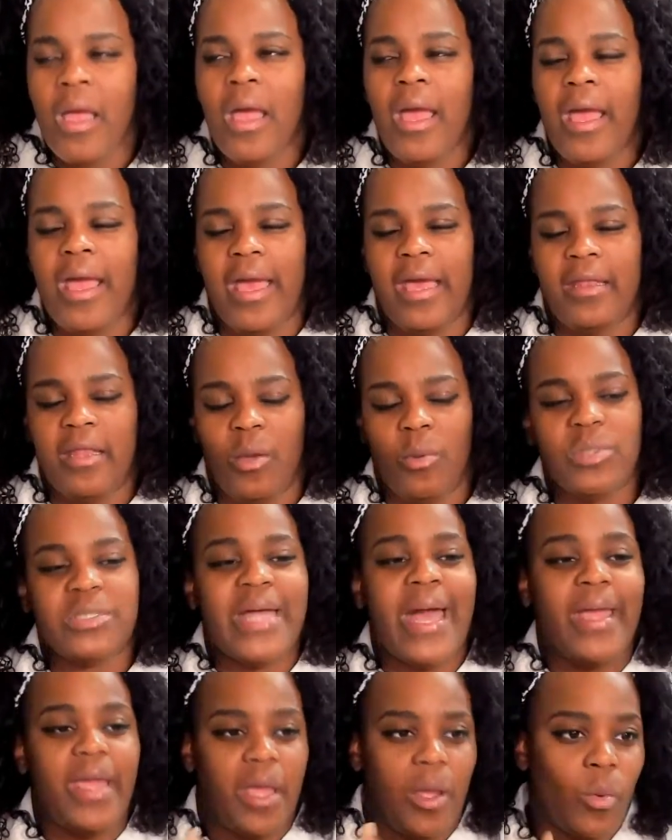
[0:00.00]
And it was
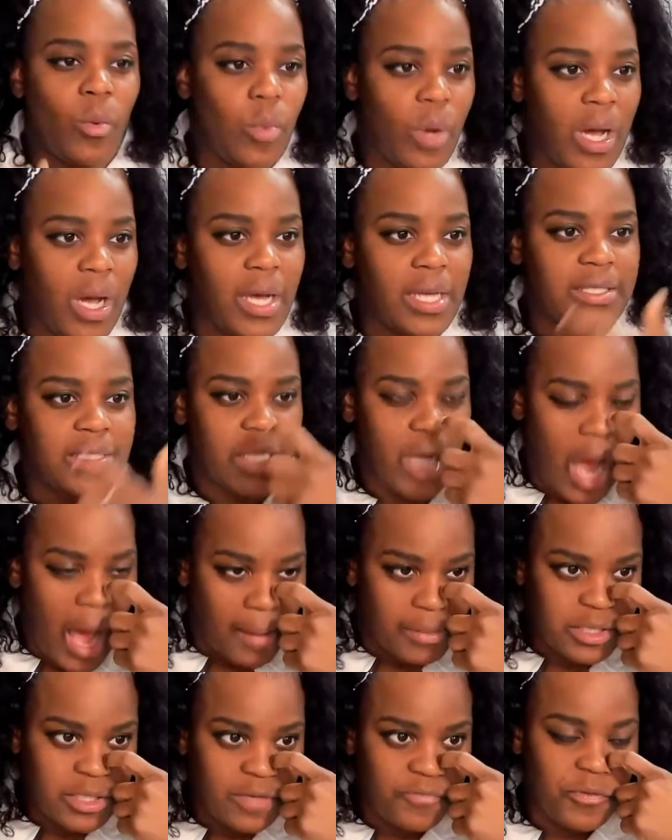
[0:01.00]
like, it was an
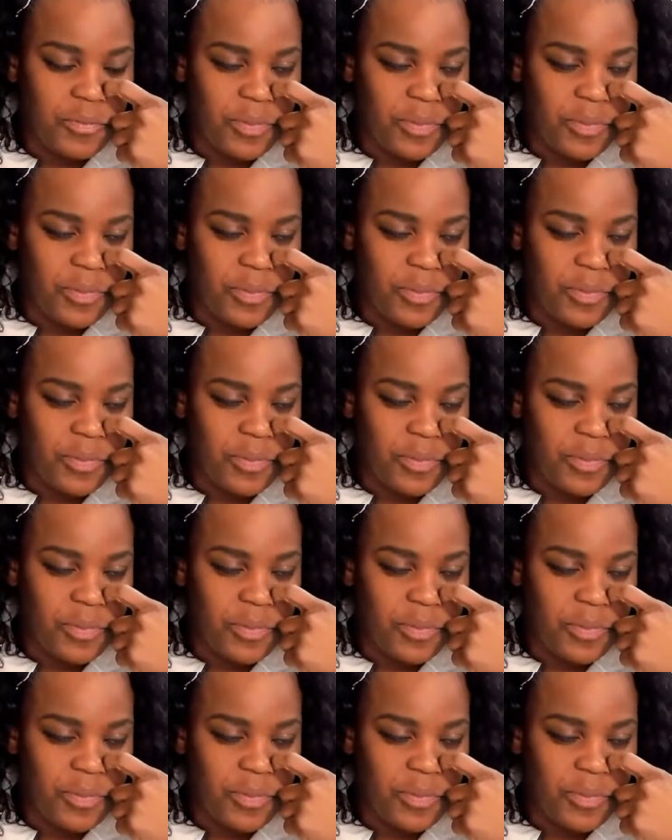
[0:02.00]
option for